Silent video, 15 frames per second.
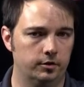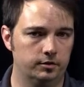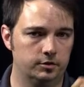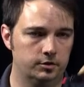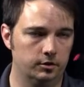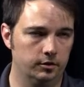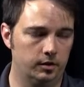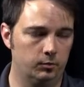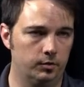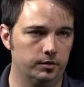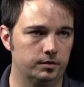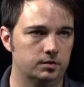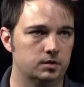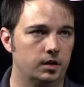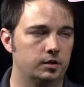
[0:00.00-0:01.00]
dealing with
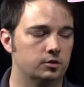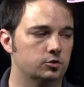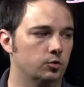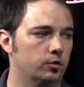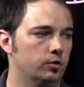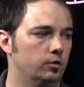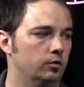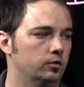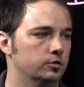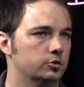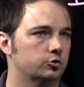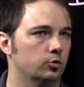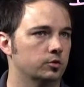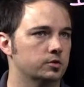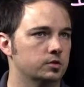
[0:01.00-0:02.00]
sinusoidal
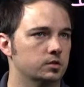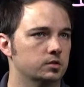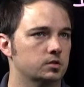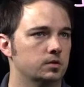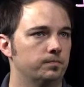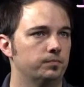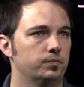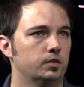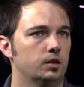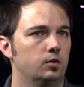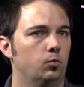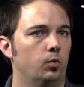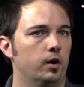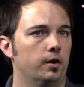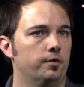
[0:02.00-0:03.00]
sources,
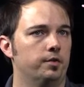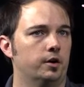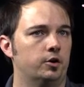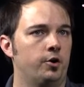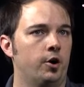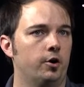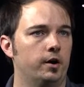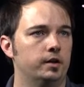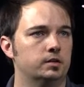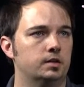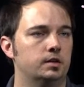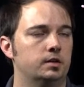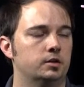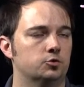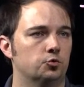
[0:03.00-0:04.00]
where the current
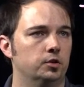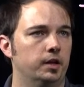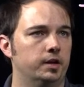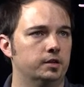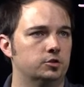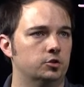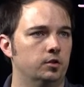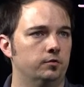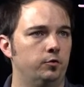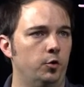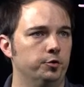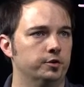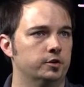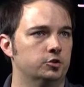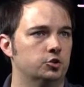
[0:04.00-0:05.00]
is related to the
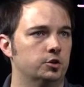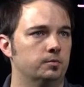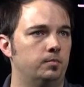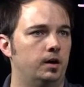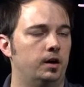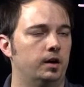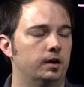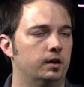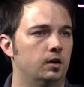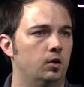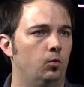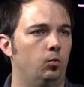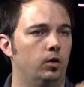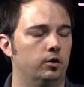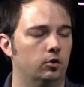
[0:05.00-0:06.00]
voltage by
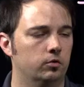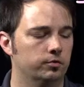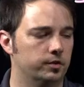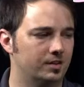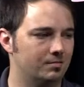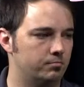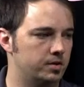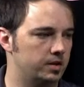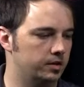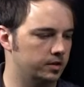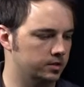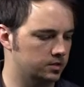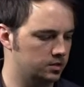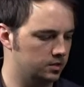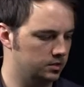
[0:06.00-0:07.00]
1 over the
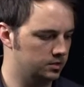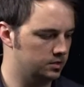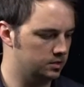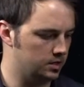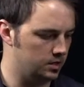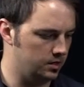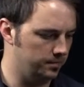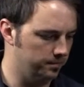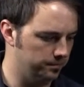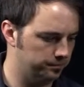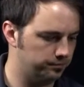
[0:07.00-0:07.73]
impedance Z.